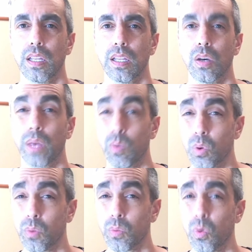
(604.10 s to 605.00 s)
okay,
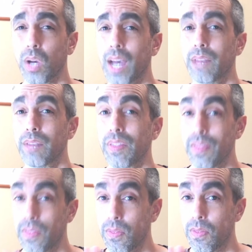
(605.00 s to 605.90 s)
we're kind of
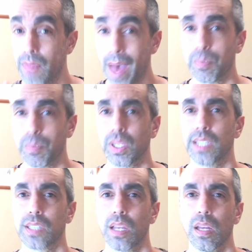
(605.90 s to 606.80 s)
in that
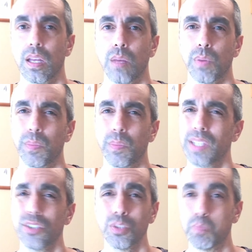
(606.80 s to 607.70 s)
place, but
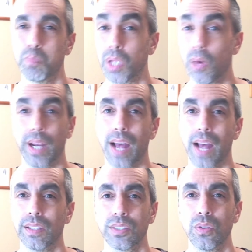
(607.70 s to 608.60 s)
let's just blow it
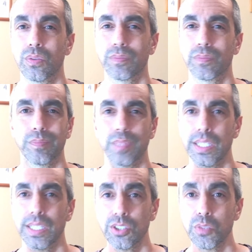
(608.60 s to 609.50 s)
out.
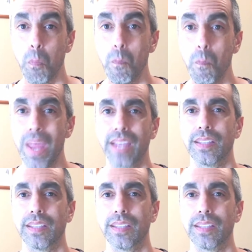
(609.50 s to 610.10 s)
Let's just make it